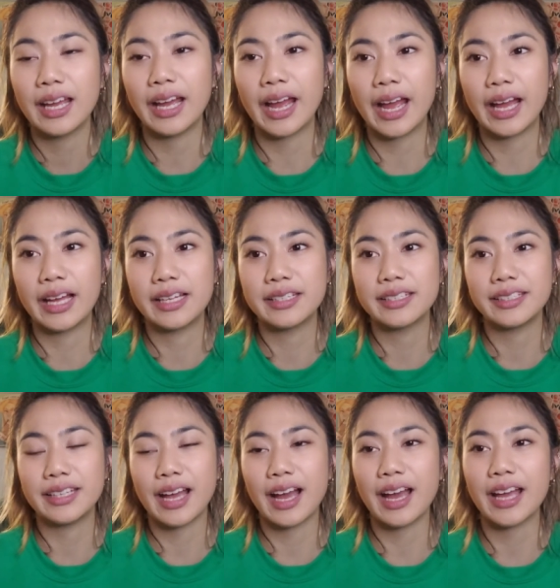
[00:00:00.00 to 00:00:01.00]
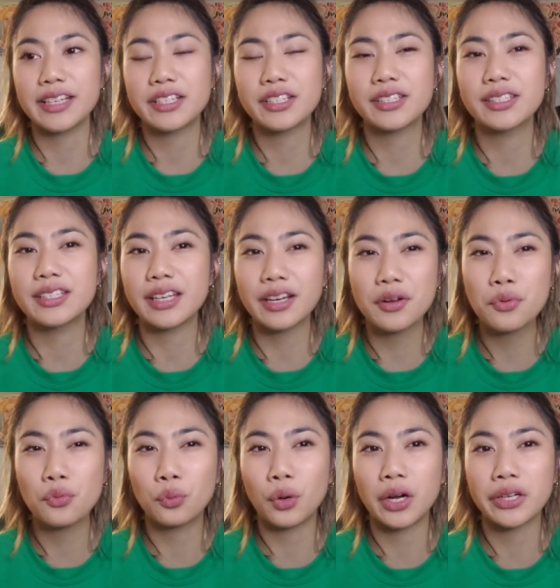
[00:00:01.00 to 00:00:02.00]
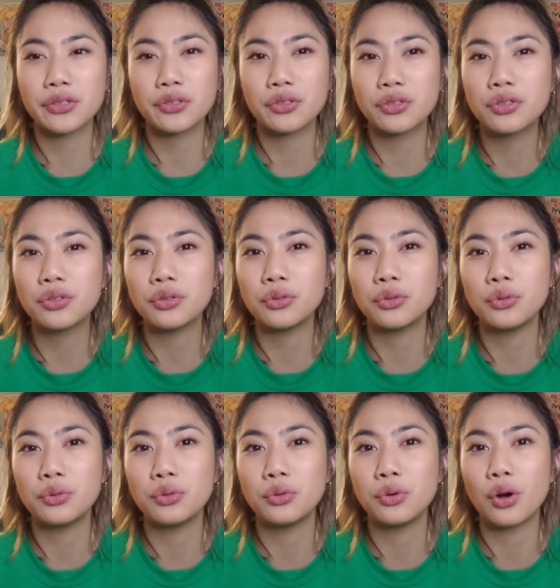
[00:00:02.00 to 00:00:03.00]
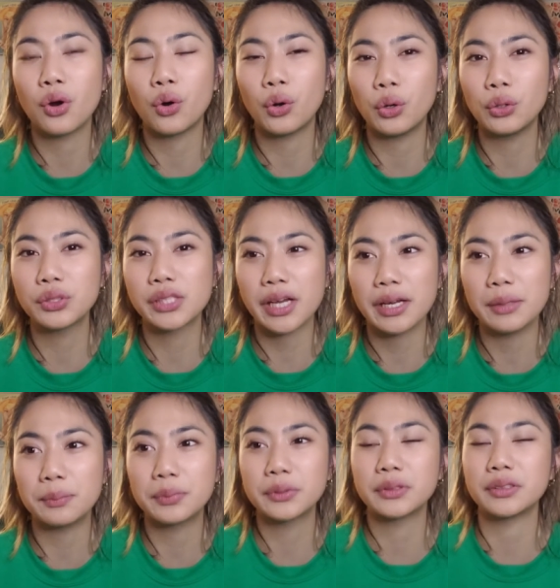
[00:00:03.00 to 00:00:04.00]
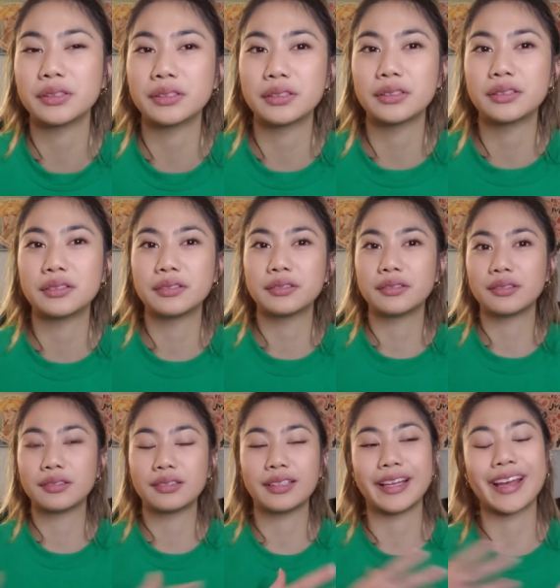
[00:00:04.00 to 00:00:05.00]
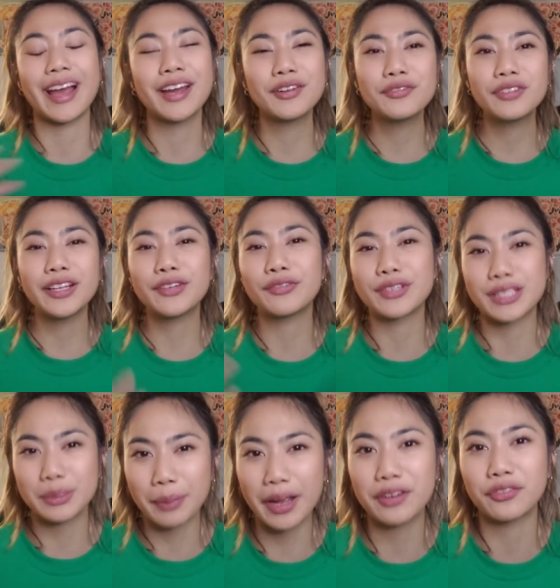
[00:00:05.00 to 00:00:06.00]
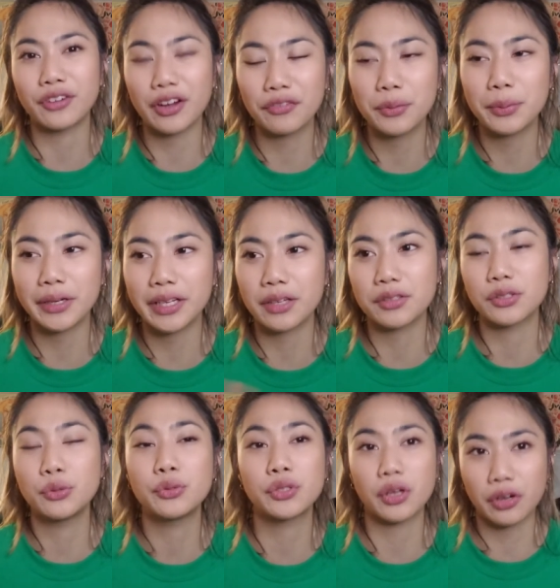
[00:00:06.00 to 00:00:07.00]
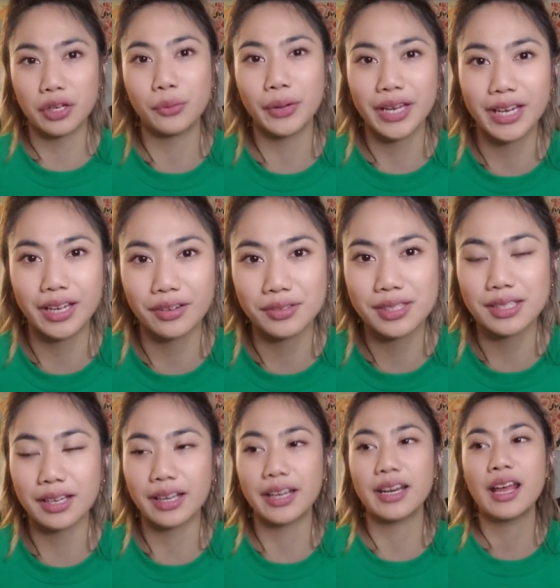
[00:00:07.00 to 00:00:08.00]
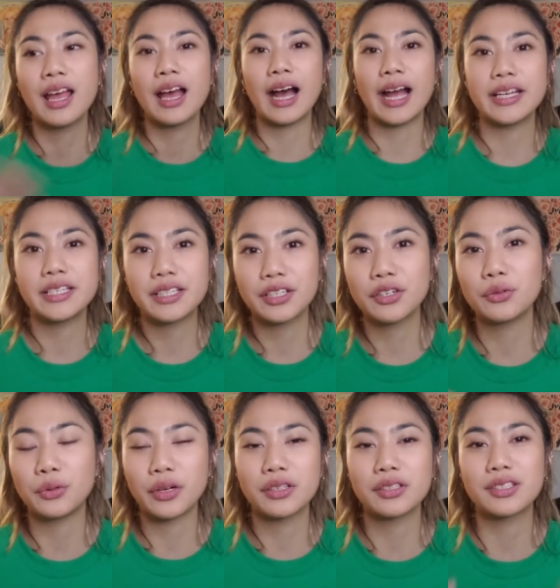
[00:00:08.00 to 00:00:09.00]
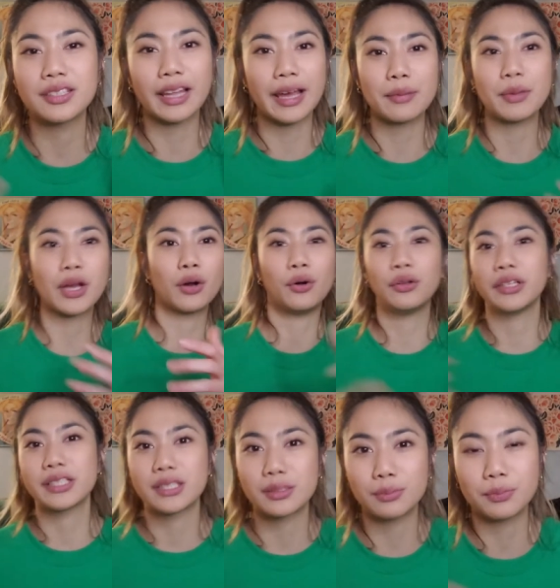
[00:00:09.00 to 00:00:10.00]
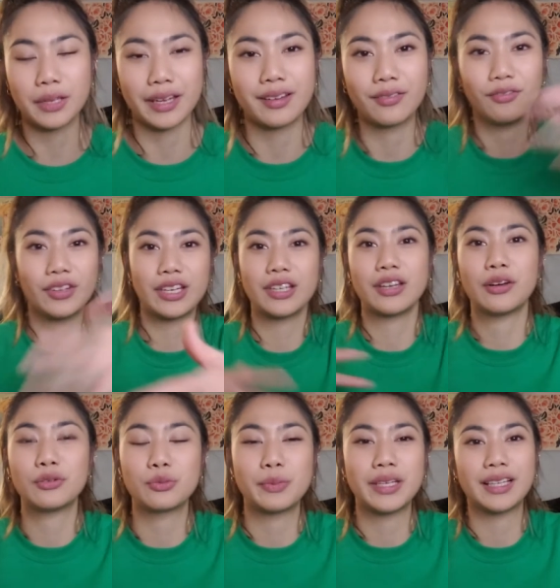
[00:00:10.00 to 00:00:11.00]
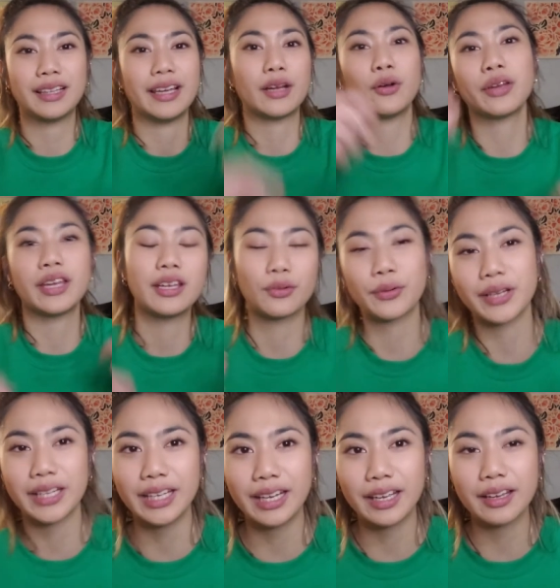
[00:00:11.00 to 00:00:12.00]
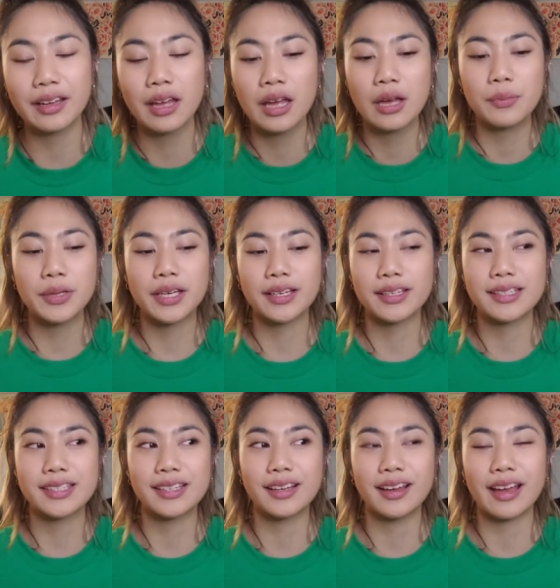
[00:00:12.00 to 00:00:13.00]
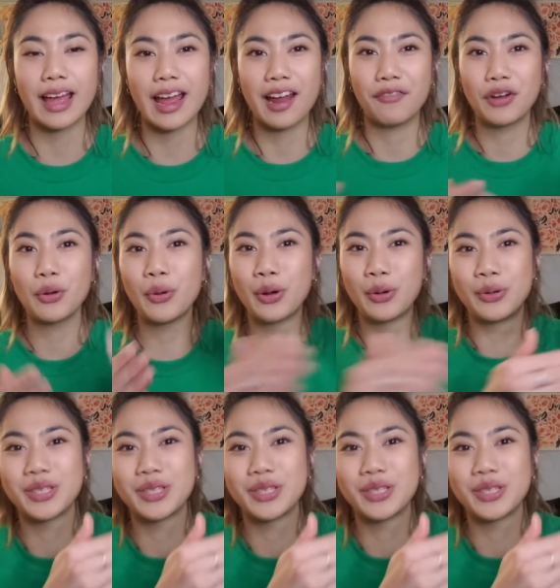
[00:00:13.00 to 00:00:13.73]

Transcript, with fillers: And yeah, I just didn't want to hold up like out of like respect for everybody else who was already waiting outside i didn't want to like make a whole ex- like video being like okay you were eating because everyone